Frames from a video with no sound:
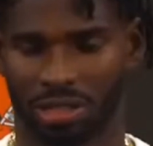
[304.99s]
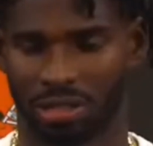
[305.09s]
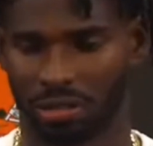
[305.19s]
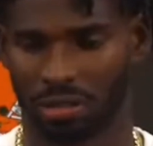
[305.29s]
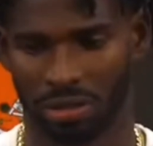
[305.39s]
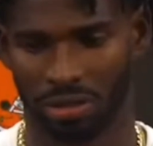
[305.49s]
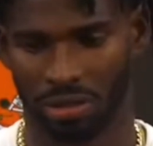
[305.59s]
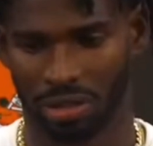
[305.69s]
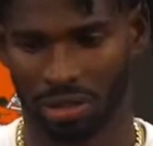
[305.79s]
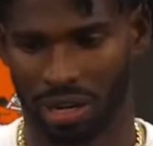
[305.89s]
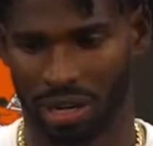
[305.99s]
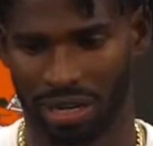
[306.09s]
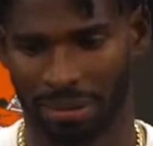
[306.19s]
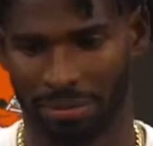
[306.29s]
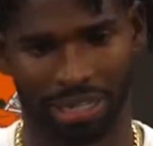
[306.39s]
So
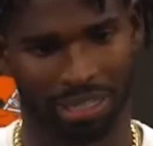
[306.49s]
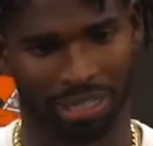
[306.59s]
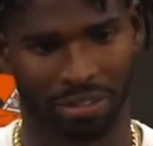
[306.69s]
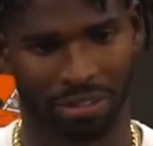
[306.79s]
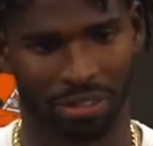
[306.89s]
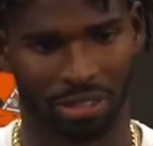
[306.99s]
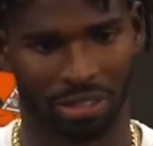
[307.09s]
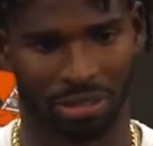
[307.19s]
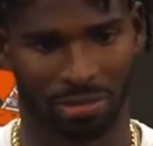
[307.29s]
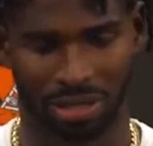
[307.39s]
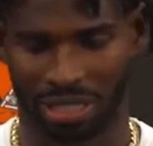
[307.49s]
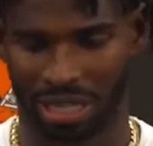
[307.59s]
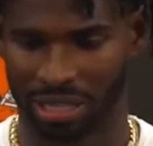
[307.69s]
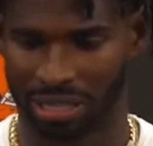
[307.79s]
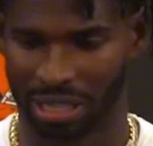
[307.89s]
not making selfish
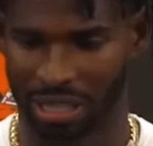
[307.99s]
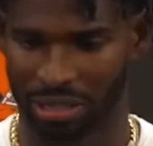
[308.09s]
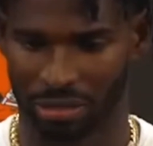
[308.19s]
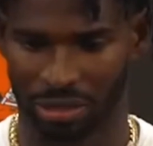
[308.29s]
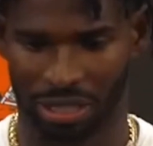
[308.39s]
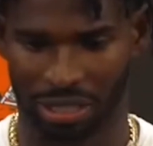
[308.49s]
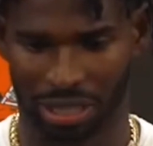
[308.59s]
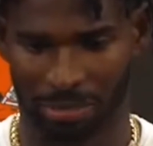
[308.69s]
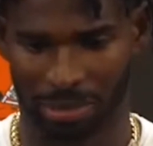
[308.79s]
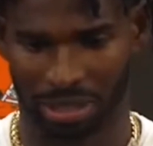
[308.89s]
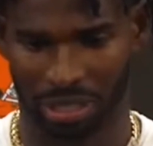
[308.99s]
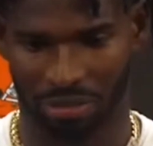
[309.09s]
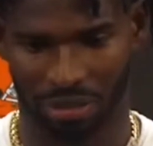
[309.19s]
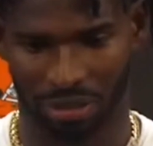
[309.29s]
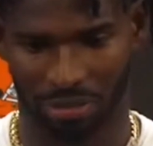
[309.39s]
mistakes, not doing that type of
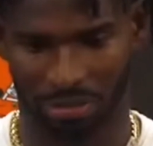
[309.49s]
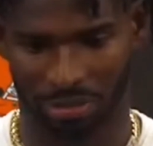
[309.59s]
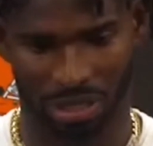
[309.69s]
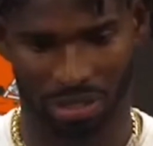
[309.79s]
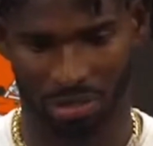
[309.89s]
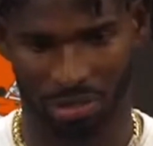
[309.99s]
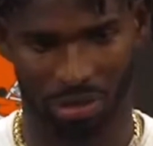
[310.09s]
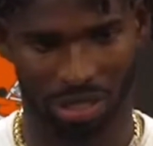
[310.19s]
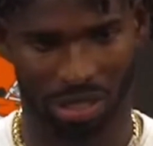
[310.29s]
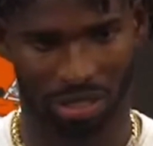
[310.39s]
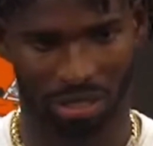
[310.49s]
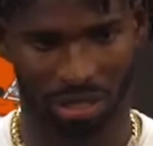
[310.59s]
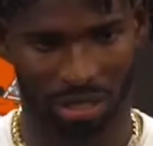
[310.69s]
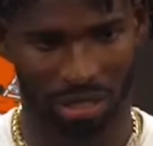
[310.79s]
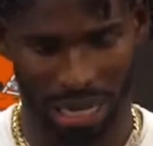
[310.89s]
stuff, getting through reads,
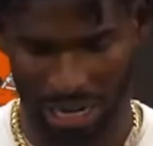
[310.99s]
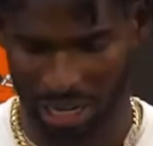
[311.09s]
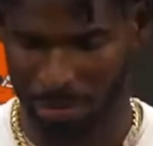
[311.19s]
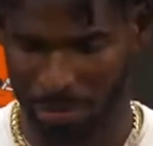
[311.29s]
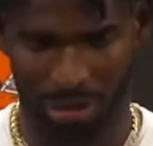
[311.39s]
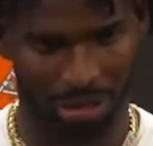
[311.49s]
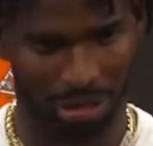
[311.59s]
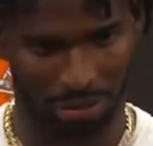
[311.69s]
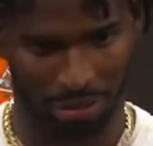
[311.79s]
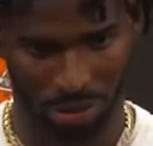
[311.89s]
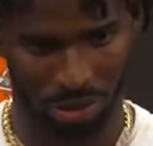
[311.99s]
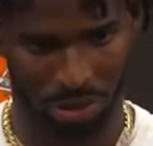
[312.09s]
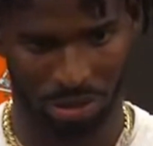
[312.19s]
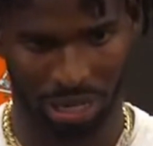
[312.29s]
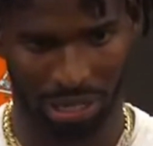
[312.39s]
handing the ball off, doing
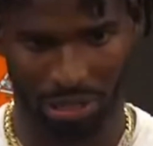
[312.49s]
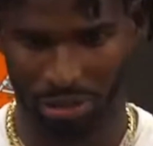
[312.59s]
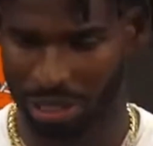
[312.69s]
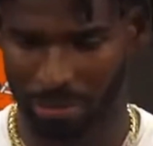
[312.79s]
what you got to do.